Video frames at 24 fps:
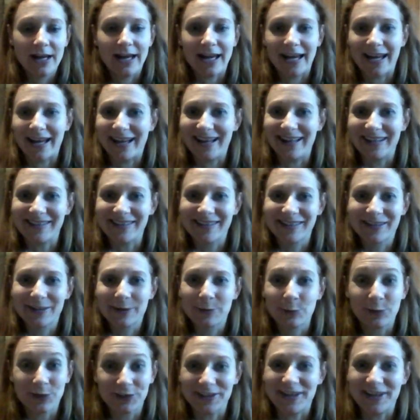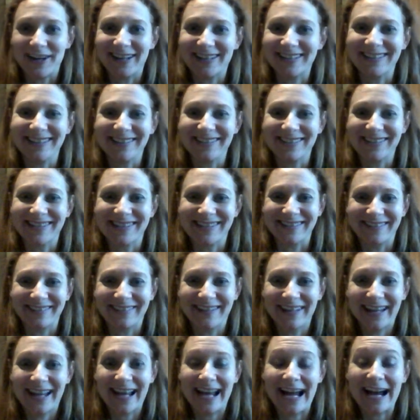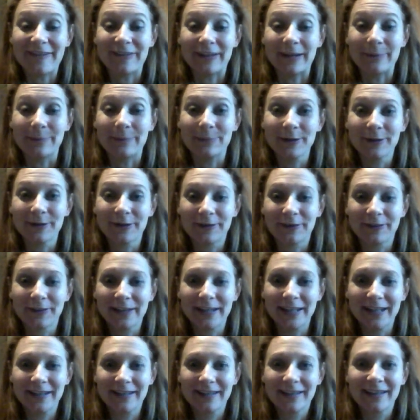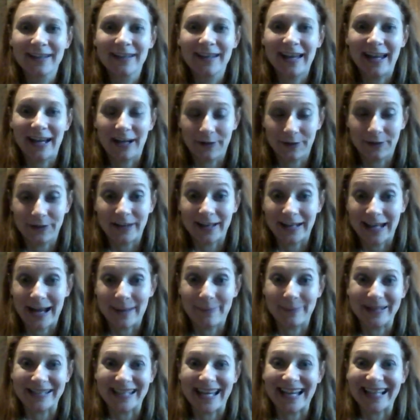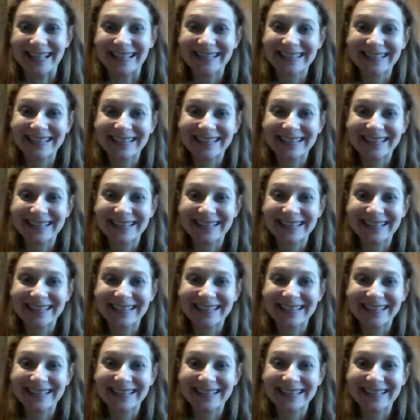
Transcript: and we'll talk to you soon. Have a beautifully healthy and happy day.